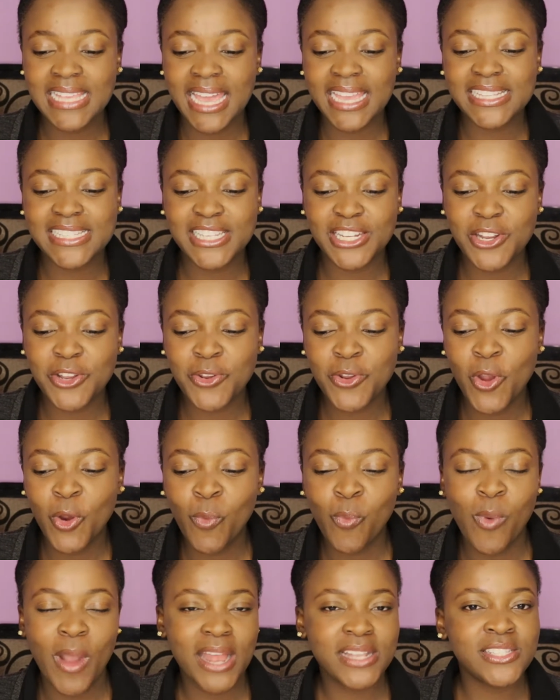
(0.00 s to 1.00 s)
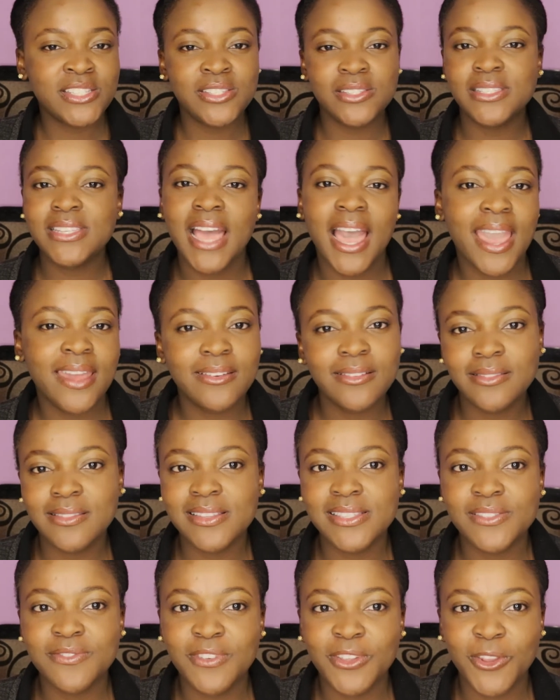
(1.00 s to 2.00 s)
I didn't know what to title
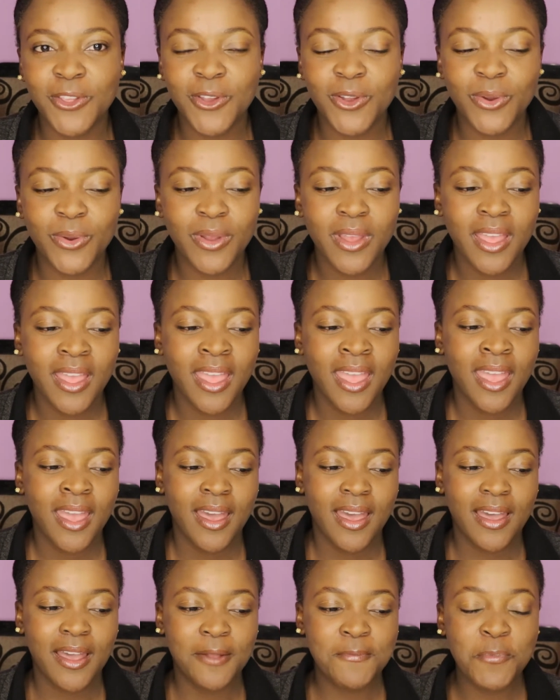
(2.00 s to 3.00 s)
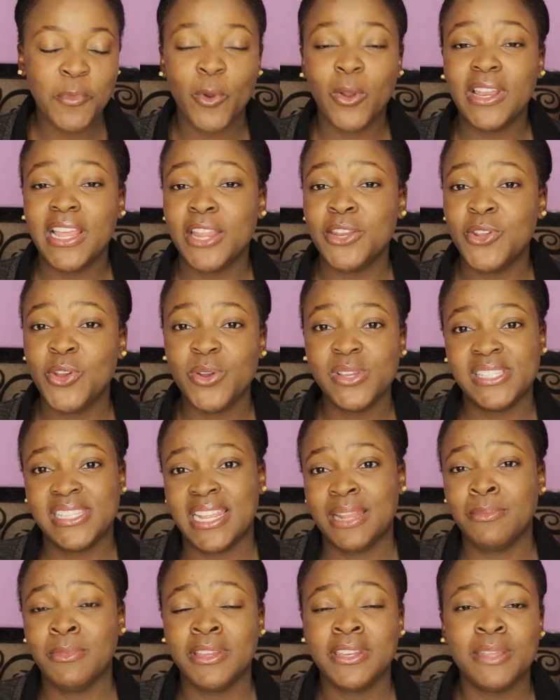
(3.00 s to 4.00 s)
this video. Um, all I know is
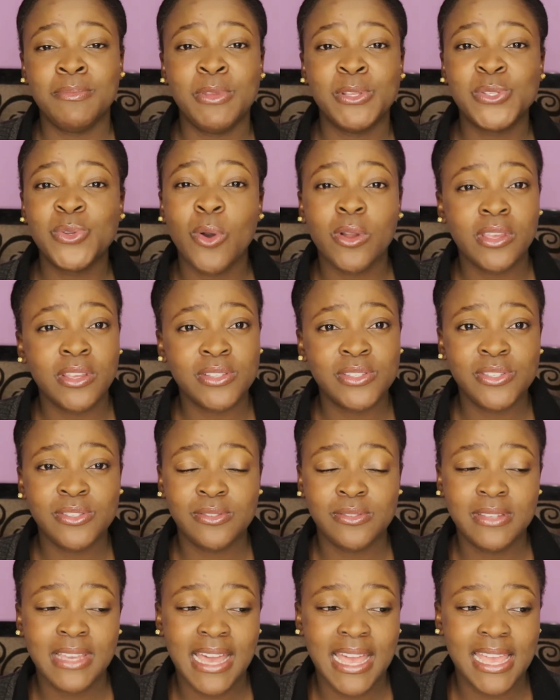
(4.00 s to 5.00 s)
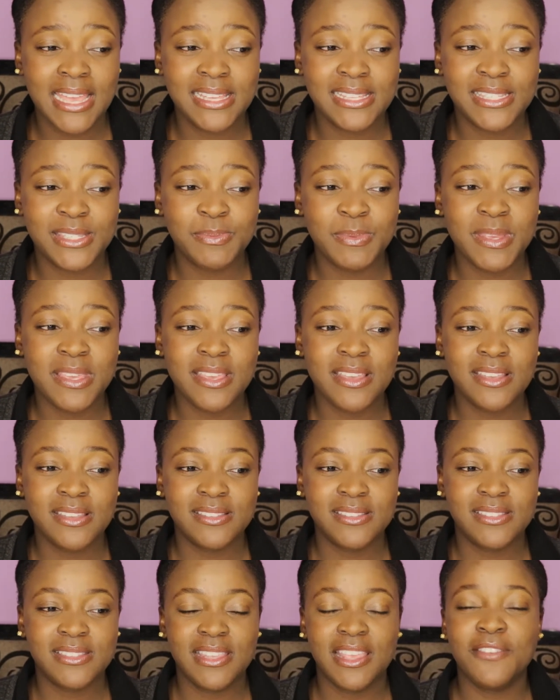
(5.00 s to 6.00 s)
that I'm gonna be talking to you guys
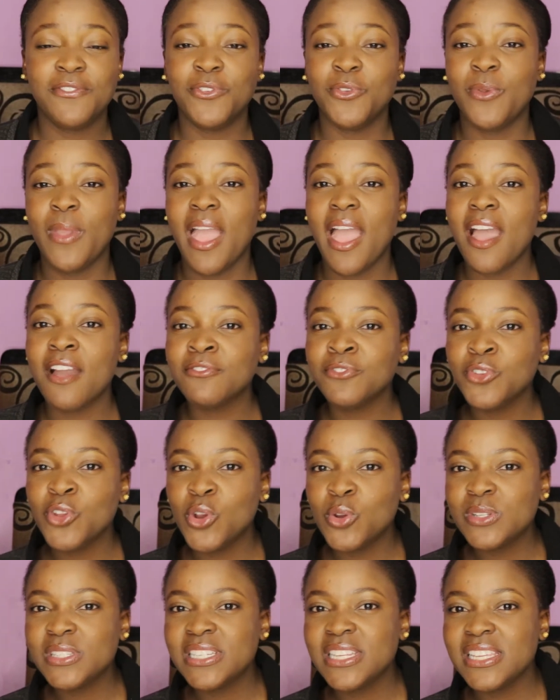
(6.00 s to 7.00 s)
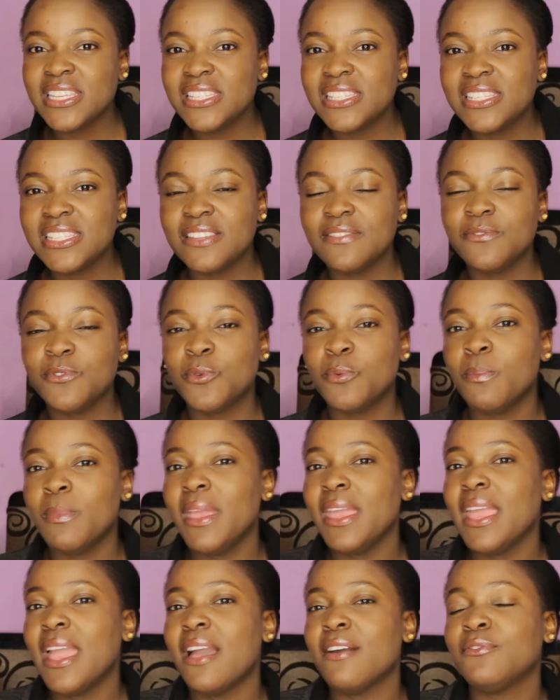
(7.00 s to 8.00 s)
because if you have noticed, if you
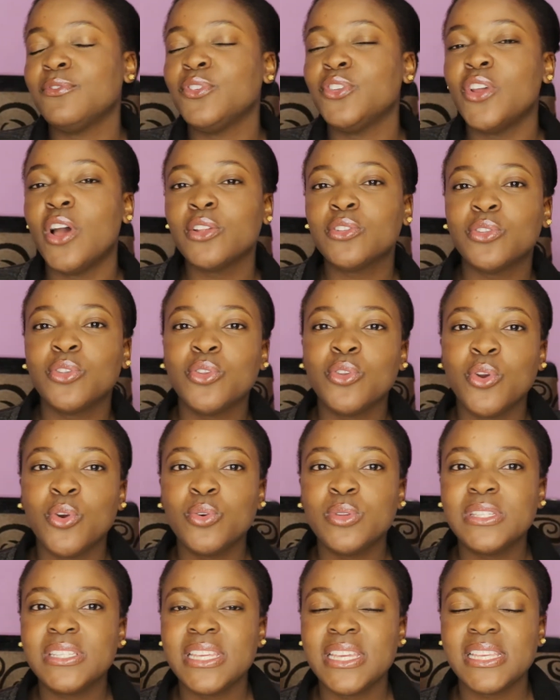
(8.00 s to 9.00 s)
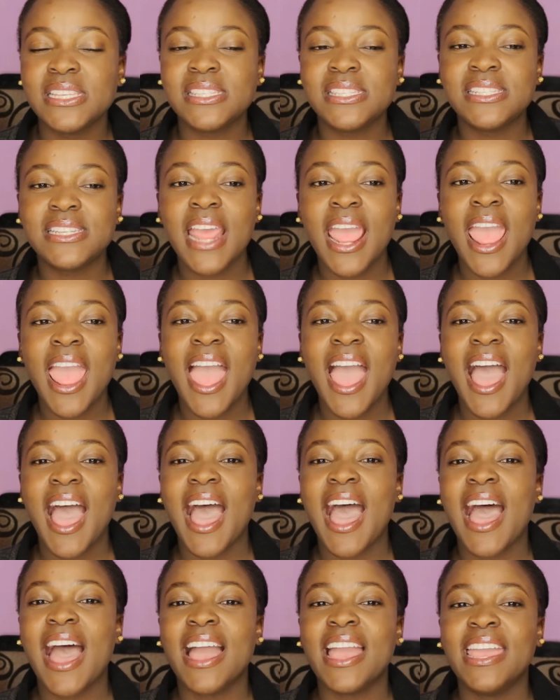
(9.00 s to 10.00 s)
may have not noticed,
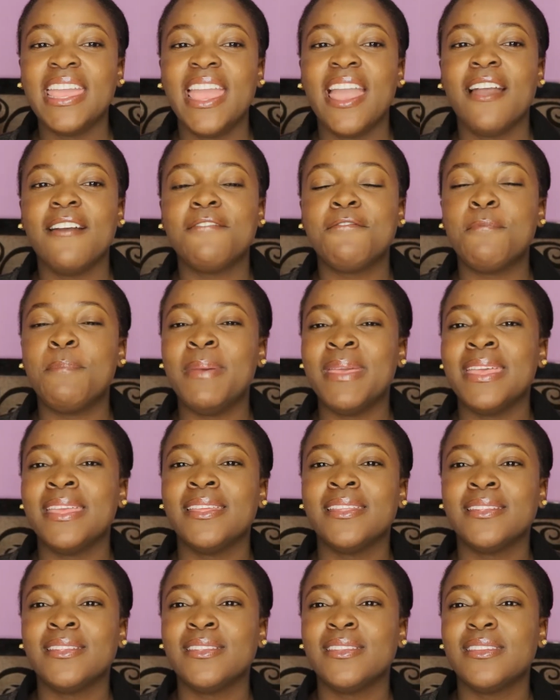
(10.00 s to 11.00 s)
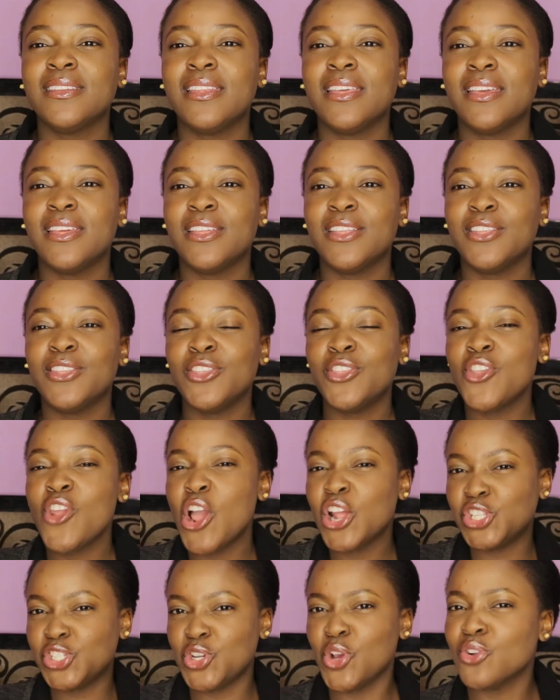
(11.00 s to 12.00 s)
I have been
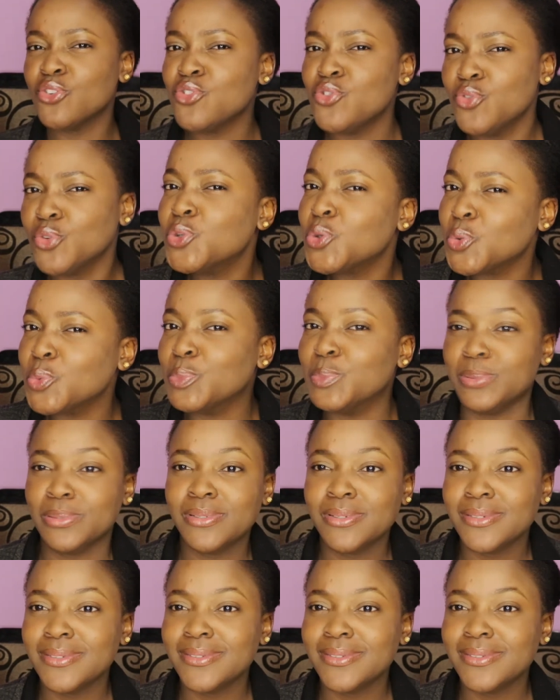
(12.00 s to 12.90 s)
not on YouTube.